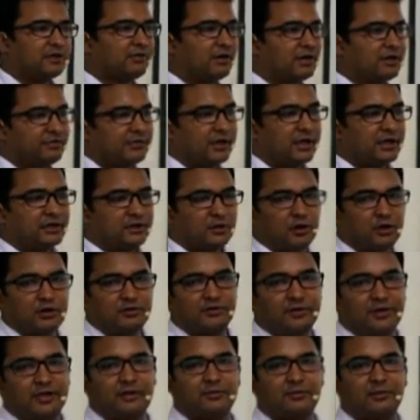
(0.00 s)
otherwise we are
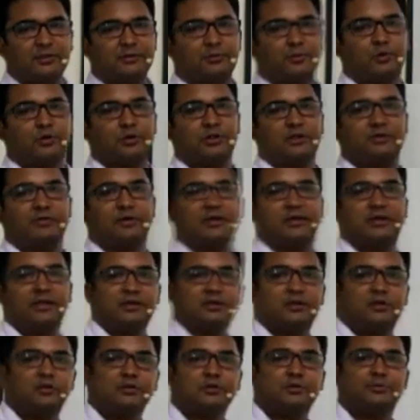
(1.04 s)
not very much
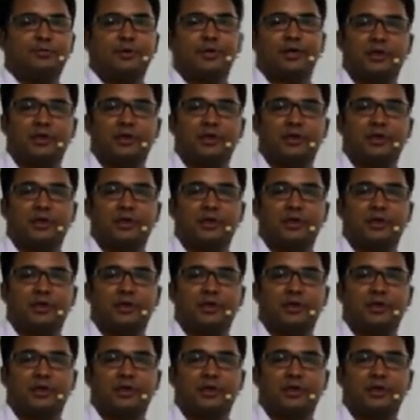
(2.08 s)
motivated to